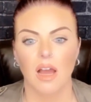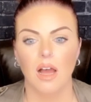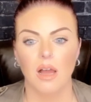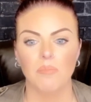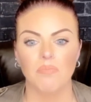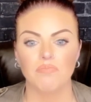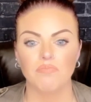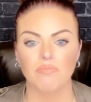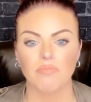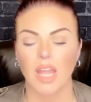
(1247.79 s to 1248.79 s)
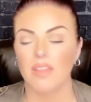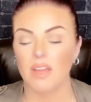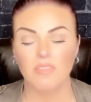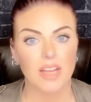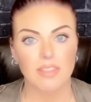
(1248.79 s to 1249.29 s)
And
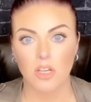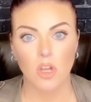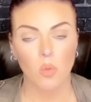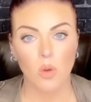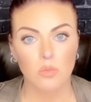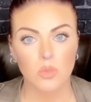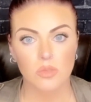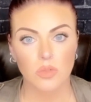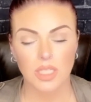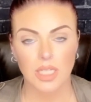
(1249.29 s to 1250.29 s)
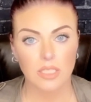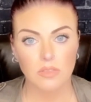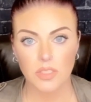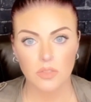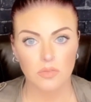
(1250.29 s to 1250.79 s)
the fact that no one was really
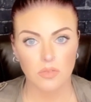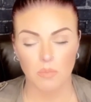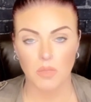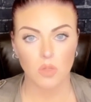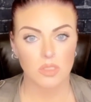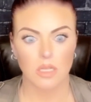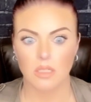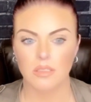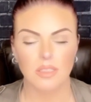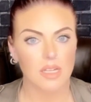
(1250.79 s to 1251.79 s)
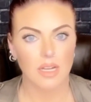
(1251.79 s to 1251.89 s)
interviewed from the hotel,